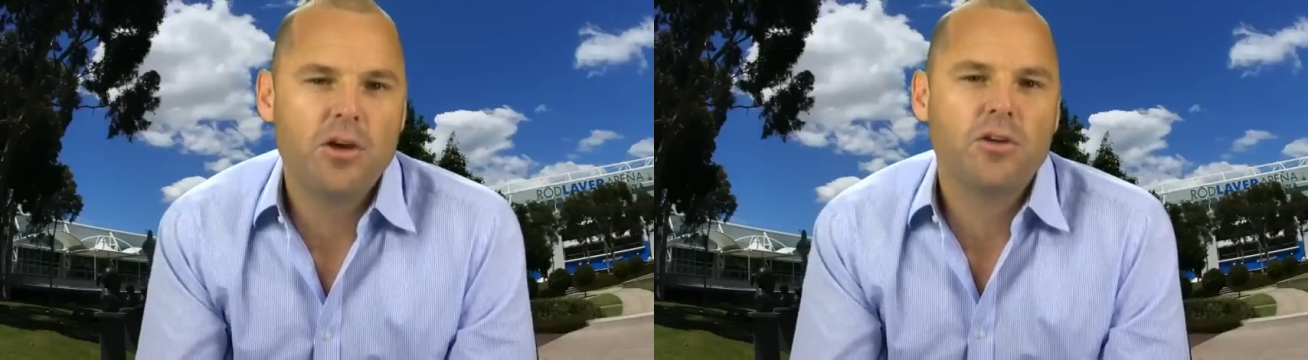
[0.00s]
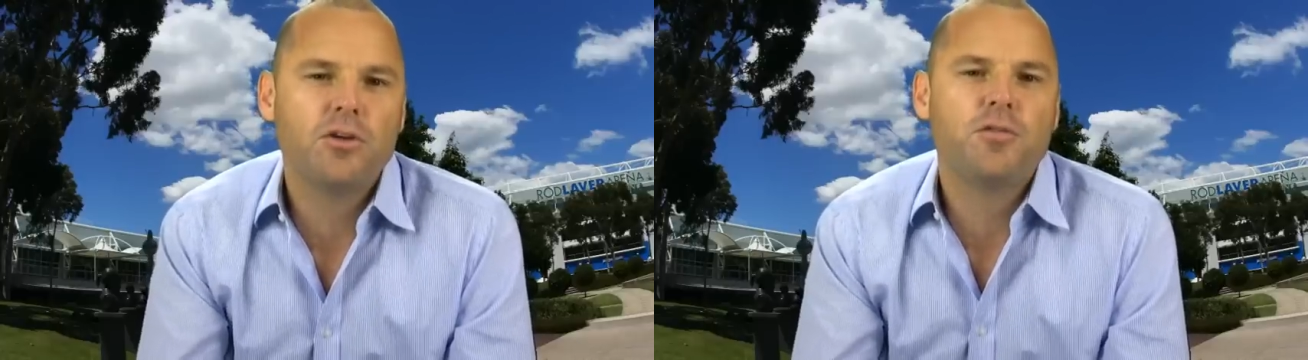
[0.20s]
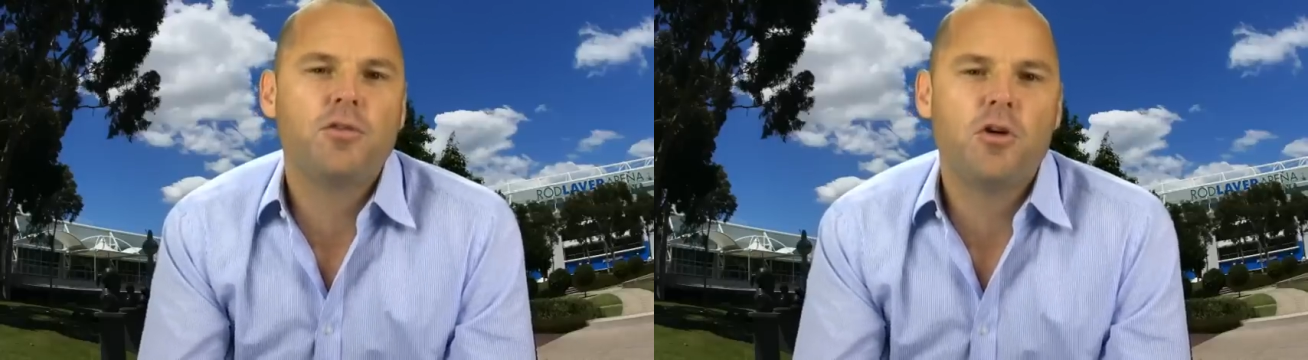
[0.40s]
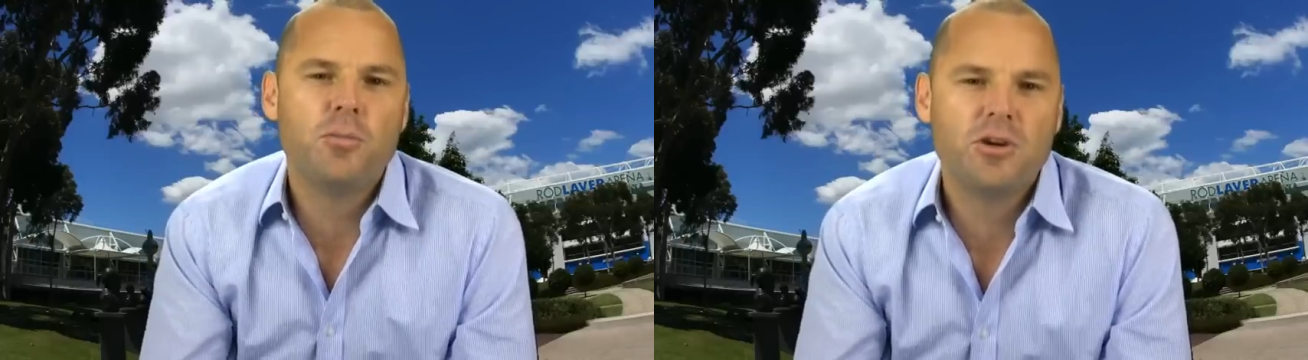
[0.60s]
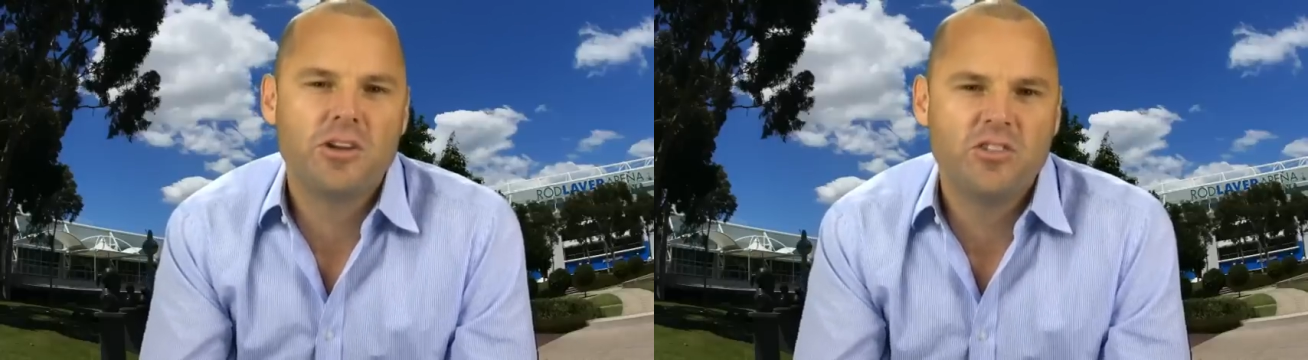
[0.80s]
her good
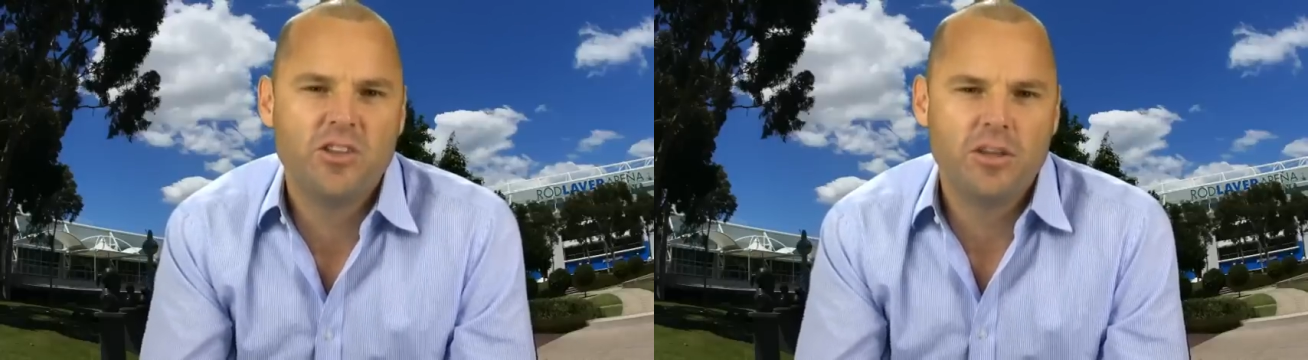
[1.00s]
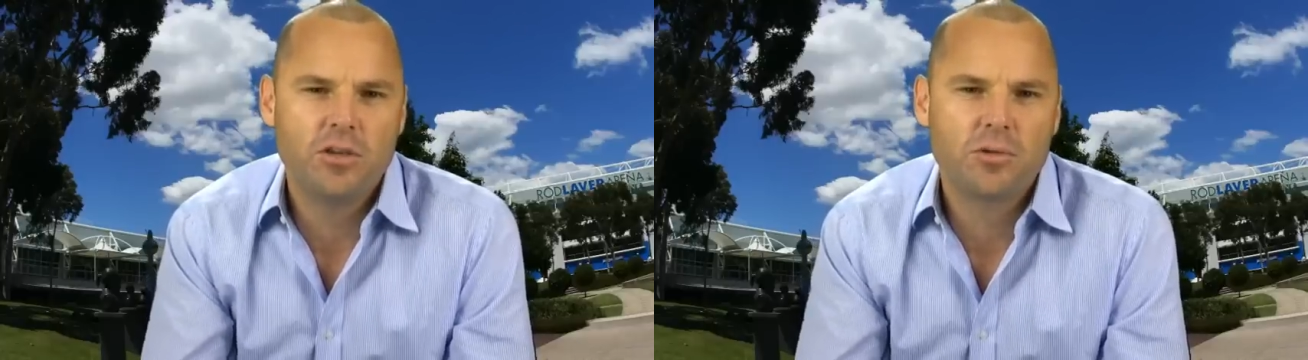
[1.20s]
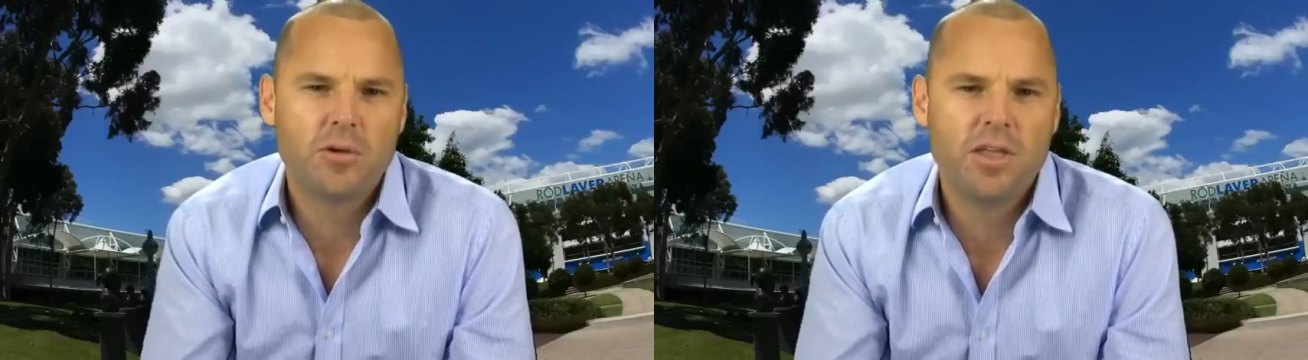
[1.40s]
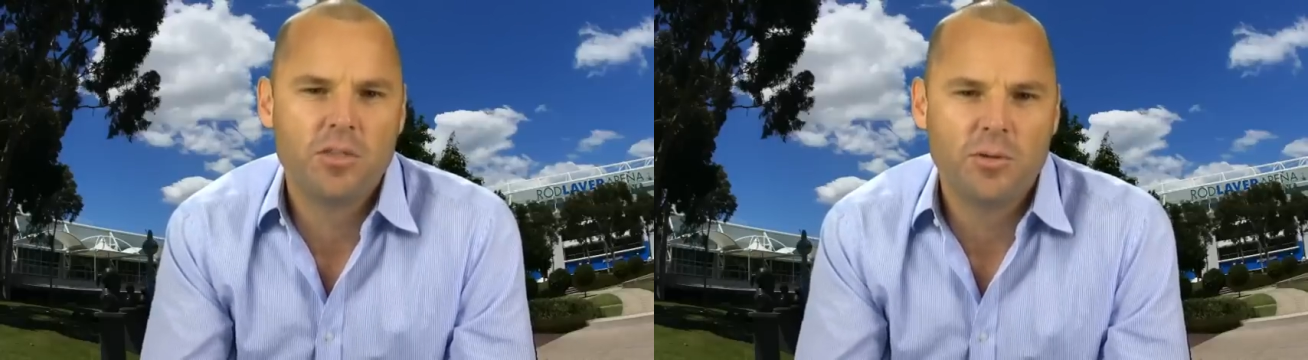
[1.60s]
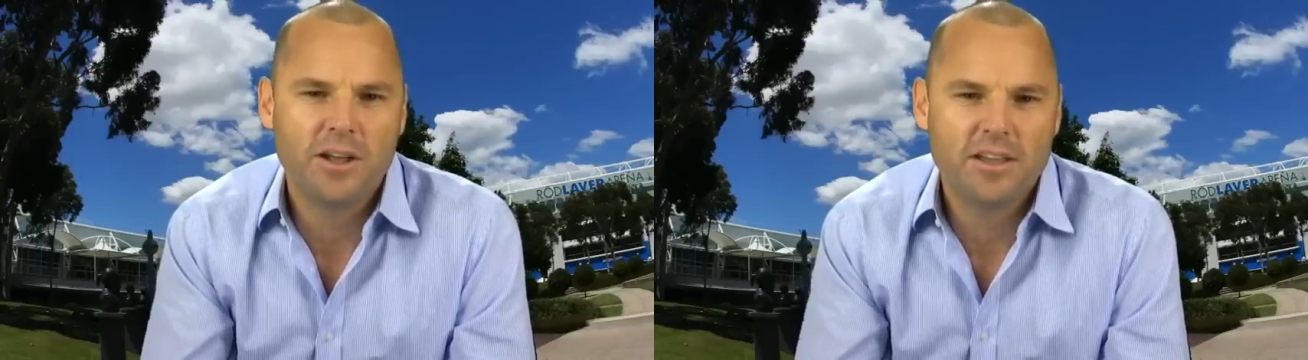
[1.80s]
form will continue
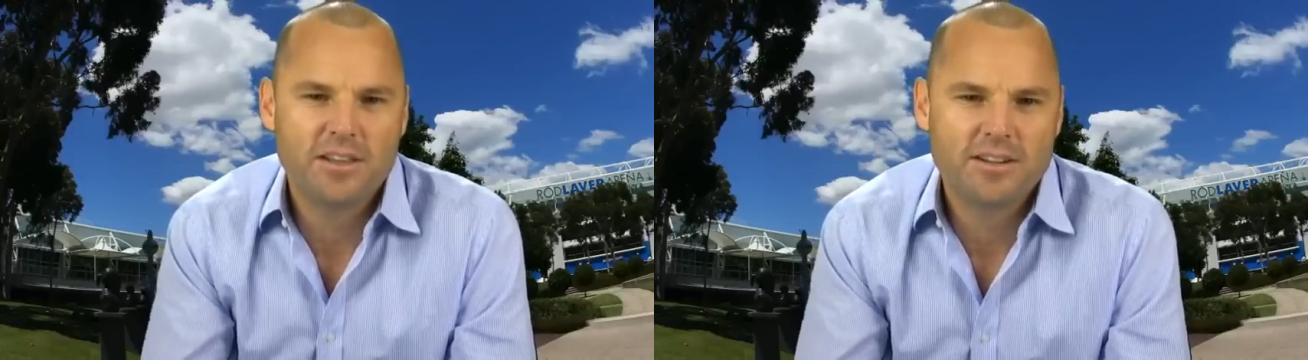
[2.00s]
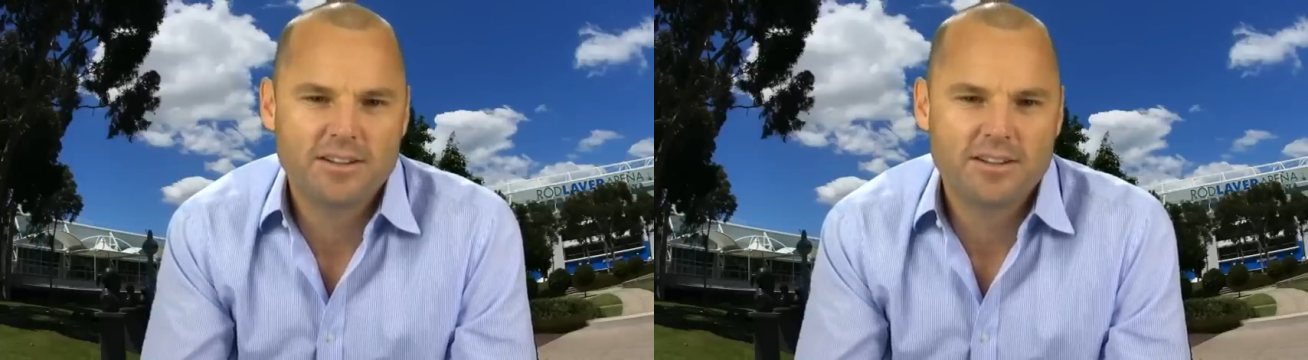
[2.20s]
throughout the week.